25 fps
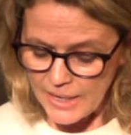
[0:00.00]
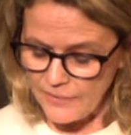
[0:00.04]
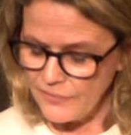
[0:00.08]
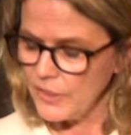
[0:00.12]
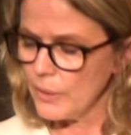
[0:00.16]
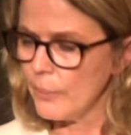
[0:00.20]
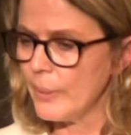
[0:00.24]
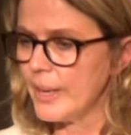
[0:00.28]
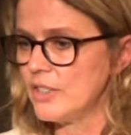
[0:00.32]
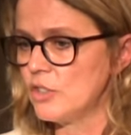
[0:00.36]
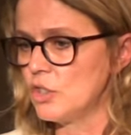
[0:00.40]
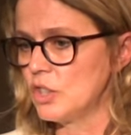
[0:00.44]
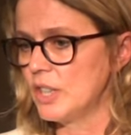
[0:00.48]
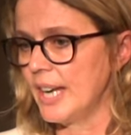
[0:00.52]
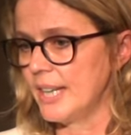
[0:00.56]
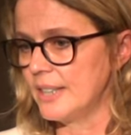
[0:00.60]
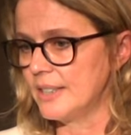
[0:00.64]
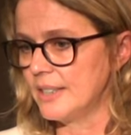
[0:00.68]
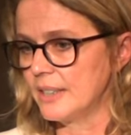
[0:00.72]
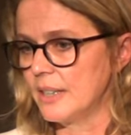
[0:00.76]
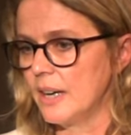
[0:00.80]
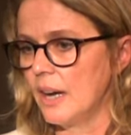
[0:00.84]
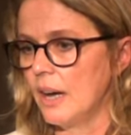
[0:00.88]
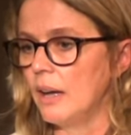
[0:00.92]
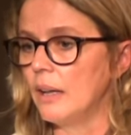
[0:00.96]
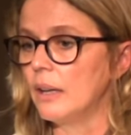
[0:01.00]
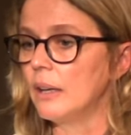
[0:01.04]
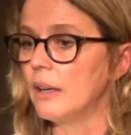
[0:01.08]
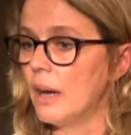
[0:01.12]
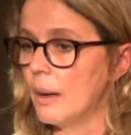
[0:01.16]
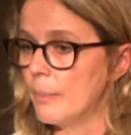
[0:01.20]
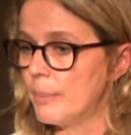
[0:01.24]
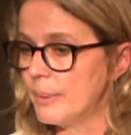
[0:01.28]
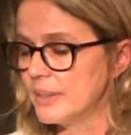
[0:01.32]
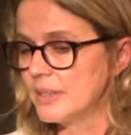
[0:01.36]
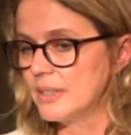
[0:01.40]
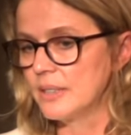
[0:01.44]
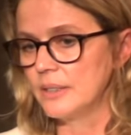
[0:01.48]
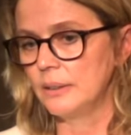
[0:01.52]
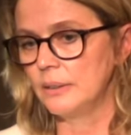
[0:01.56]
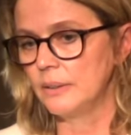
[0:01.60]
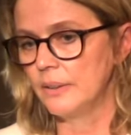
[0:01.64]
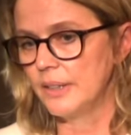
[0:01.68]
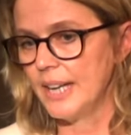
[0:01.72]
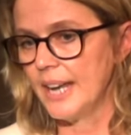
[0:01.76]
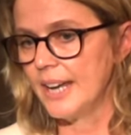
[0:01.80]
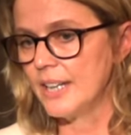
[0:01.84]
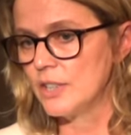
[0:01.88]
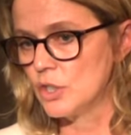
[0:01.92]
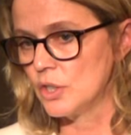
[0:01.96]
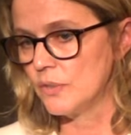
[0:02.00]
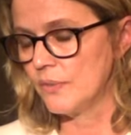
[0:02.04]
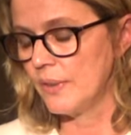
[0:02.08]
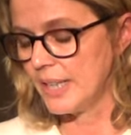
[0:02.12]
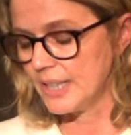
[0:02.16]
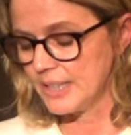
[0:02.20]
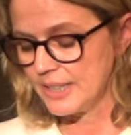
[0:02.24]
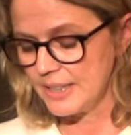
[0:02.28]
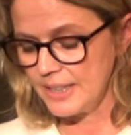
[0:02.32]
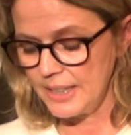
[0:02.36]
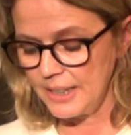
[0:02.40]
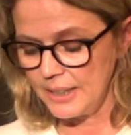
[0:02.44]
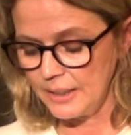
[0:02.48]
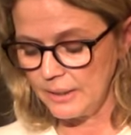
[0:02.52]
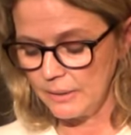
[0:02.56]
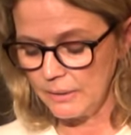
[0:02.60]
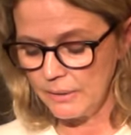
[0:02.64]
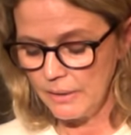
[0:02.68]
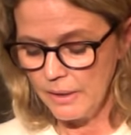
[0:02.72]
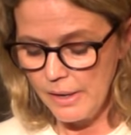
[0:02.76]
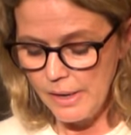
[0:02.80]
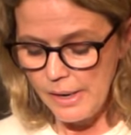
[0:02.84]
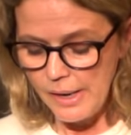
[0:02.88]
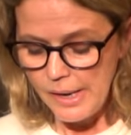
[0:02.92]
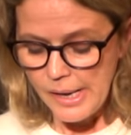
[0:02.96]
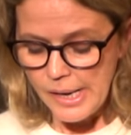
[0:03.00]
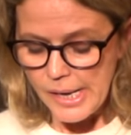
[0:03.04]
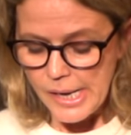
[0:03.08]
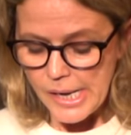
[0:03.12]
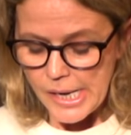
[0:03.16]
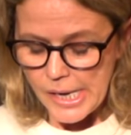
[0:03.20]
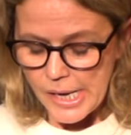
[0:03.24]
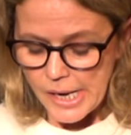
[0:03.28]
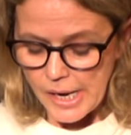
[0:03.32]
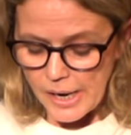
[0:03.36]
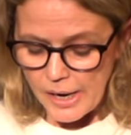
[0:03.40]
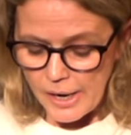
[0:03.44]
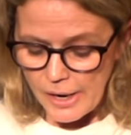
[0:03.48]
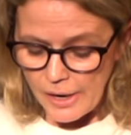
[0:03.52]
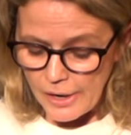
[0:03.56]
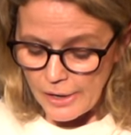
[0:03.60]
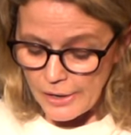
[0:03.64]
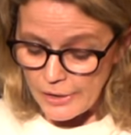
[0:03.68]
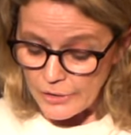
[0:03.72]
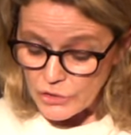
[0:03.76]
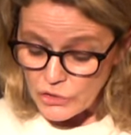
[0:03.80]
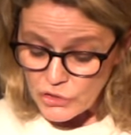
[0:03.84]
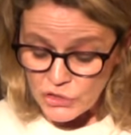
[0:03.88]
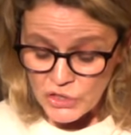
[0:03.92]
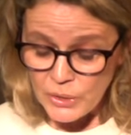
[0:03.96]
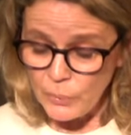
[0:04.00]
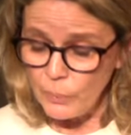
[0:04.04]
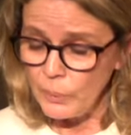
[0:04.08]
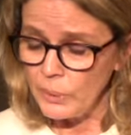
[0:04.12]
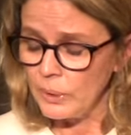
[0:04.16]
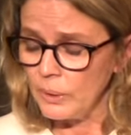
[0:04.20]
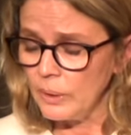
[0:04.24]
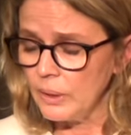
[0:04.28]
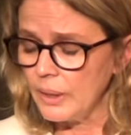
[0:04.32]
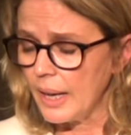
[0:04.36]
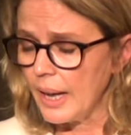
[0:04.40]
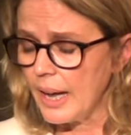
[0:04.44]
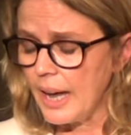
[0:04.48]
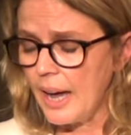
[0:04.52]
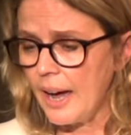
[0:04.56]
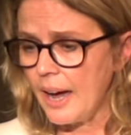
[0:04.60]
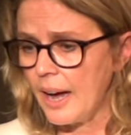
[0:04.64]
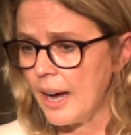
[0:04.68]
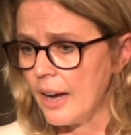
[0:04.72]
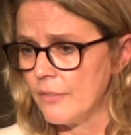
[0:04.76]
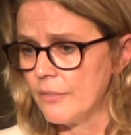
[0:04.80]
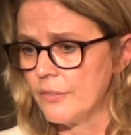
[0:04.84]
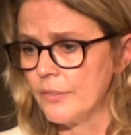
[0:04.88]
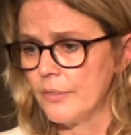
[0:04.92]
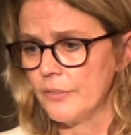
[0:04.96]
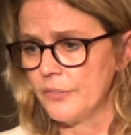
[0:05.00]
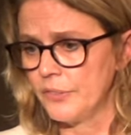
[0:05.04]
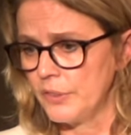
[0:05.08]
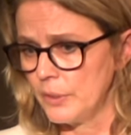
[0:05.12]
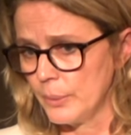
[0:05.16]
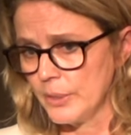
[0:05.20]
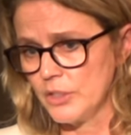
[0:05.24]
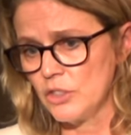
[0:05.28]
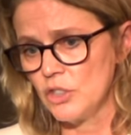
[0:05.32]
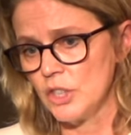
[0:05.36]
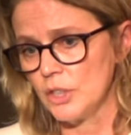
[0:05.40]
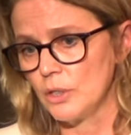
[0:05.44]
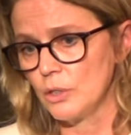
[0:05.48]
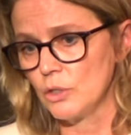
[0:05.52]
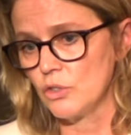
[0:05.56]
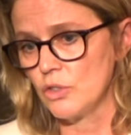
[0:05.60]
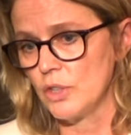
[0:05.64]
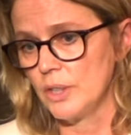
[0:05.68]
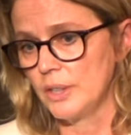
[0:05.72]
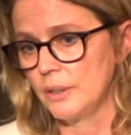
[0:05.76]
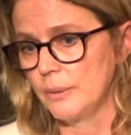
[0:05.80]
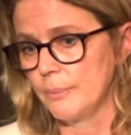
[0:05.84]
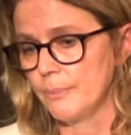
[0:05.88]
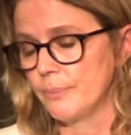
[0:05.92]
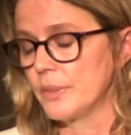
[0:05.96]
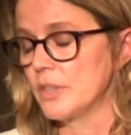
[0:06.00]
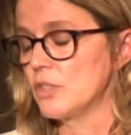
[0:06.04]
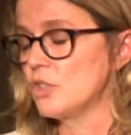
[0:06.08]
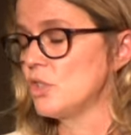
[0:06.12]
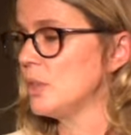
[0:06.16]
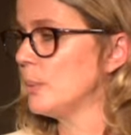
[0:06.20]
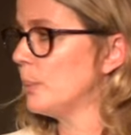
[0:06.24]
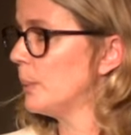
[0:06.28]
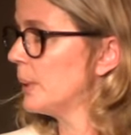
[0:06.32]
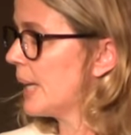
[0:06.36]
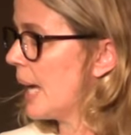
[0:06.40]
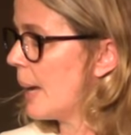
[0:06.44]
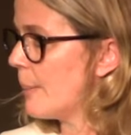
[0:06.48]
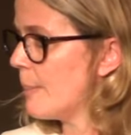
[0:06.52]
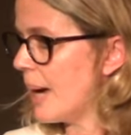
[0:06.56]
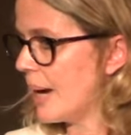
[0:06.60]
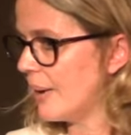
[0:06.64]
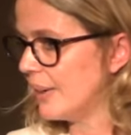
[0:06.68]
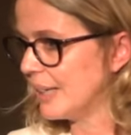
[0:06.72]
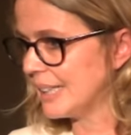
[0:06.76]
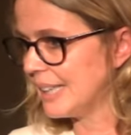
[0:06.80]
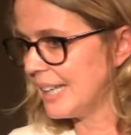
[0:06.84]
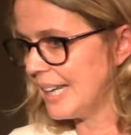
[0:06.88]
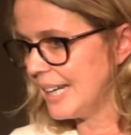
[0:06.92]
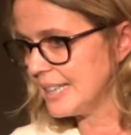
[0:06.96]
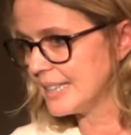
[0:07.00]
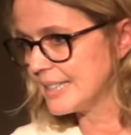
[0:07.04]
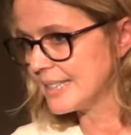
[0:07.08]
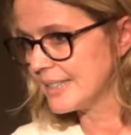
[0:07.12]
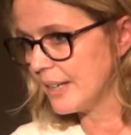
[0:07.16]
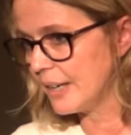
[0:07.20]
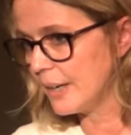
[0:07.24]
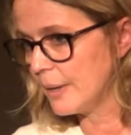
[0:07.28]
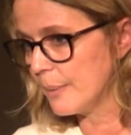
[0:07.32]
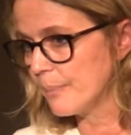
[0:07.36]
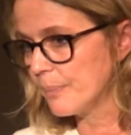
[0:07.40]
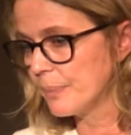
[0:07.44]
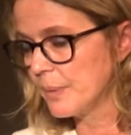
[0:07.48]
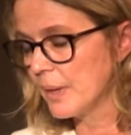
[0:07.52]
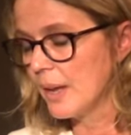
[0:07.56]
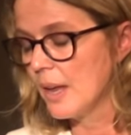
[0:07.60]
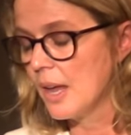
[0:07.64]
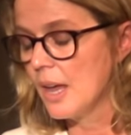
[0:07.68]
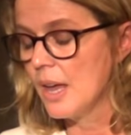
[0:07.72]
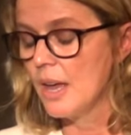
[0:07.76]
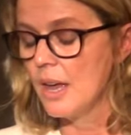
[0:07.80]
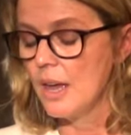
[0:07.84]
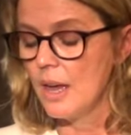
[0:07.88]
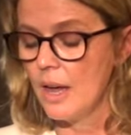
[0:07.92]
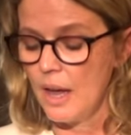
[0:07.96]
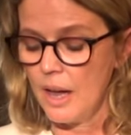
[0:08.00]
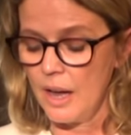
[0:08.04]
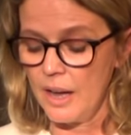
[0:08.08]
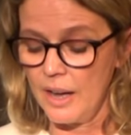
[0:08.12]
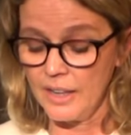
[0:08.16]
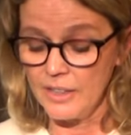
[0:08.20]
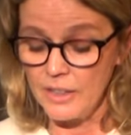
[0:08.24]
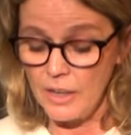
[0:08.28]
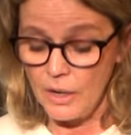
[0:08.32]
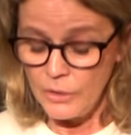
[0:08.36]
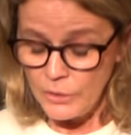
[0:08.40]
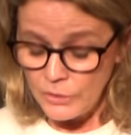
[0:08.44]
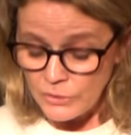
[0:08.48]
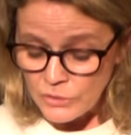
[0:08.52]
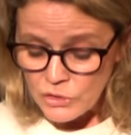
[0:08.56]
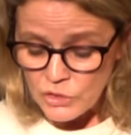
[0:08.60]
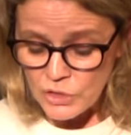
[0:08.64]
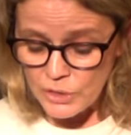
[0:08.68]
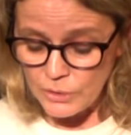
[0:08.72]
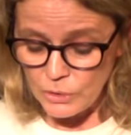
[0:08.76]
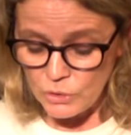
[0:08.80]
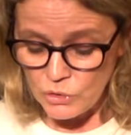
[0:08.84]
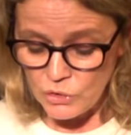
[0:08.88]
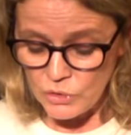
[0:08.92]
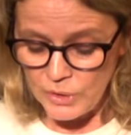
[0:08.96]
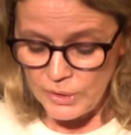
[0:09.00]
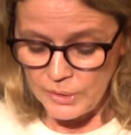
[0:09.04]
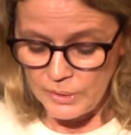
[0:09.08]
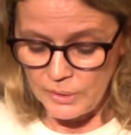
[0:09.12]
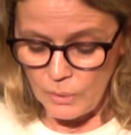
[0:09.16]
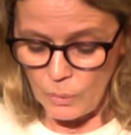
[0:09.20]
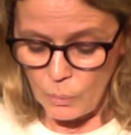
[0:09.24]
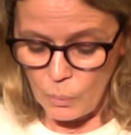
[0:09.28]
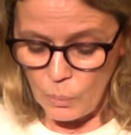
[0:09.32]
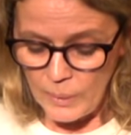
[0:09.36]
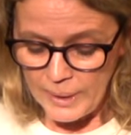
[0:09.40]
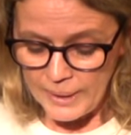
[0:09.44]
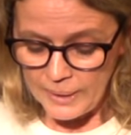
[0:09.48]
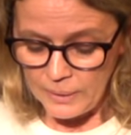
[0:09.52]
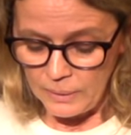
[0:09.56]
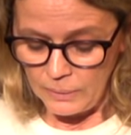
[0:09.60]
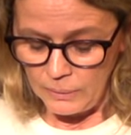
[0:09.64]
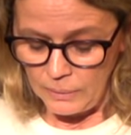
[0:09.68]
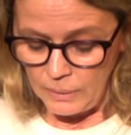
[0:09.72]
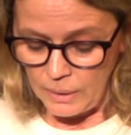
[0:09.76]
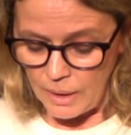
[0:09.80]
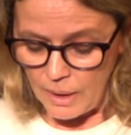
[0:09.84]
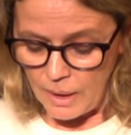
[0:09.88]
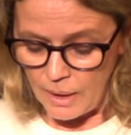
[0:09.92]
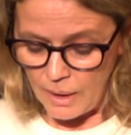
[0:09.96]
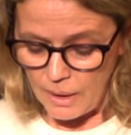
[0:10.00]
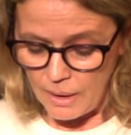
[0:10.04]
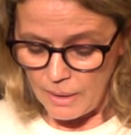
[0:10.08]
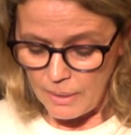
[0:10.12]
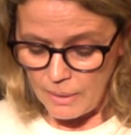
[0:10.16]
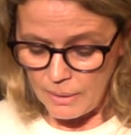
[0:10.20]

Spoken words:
If you educate a girl up until the age of 18, she will have fewer children. She will get married later. Her own children will